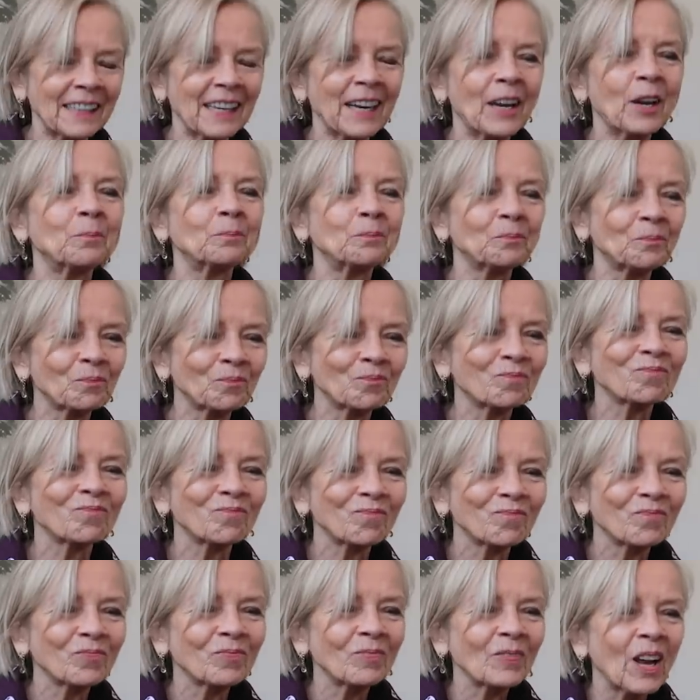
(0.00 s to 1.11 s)
Yes, yeah.
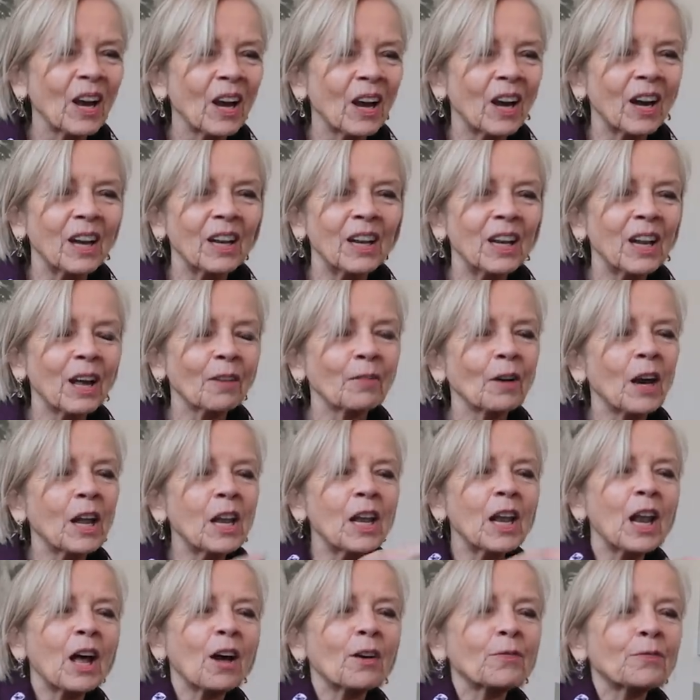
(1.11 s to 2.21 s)
I
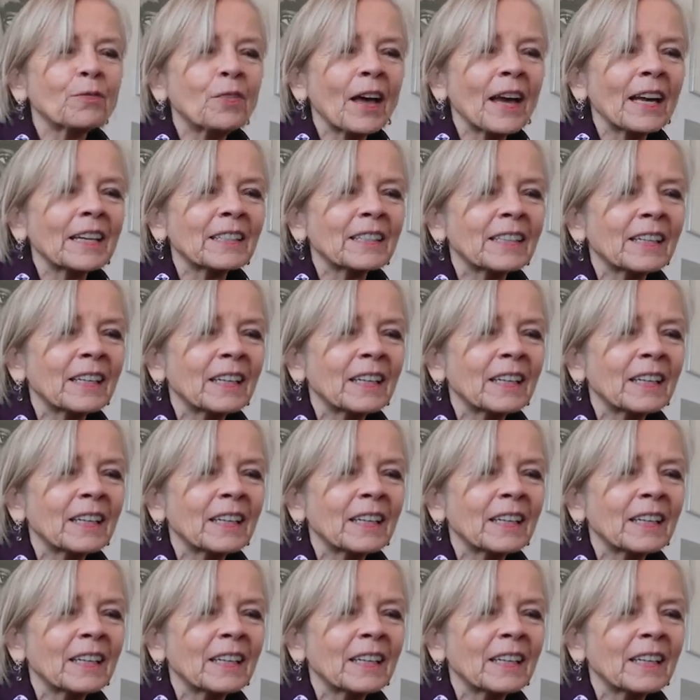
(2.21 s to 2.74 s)
love that.